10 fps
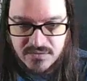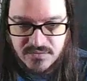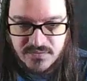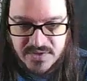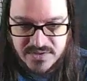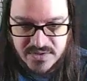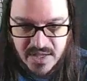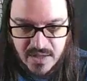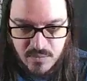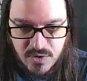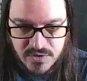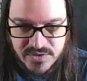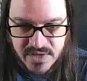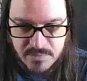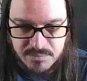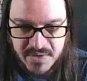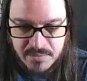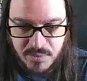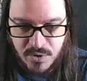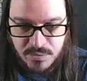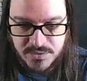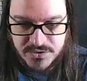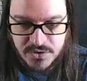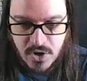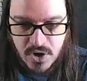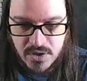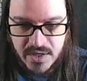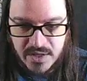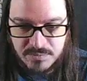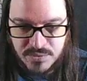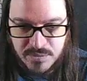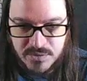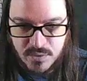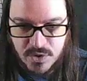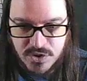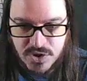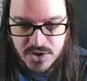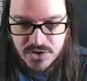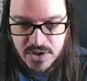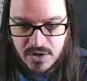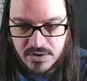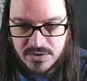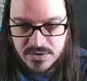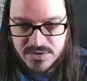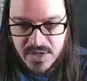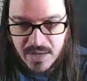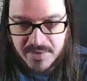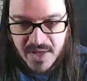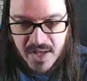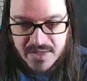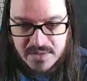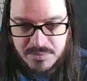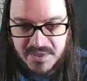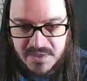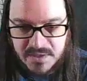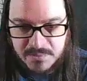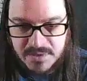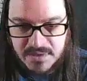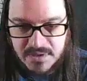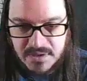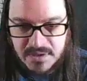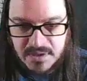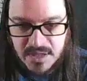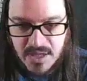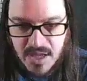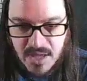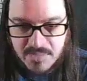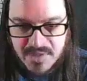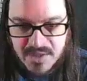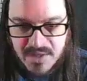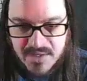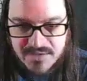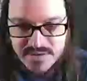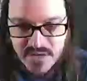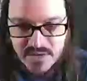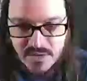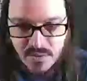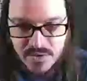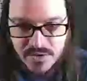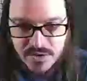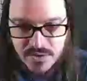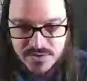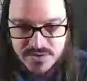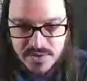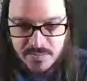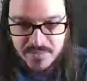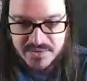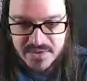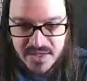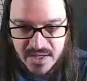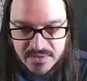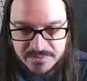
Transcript: fist slam where it's like a big purple star. It can pretty much one-shot your characters. I'm not going to beat him because I don't want to use them up today.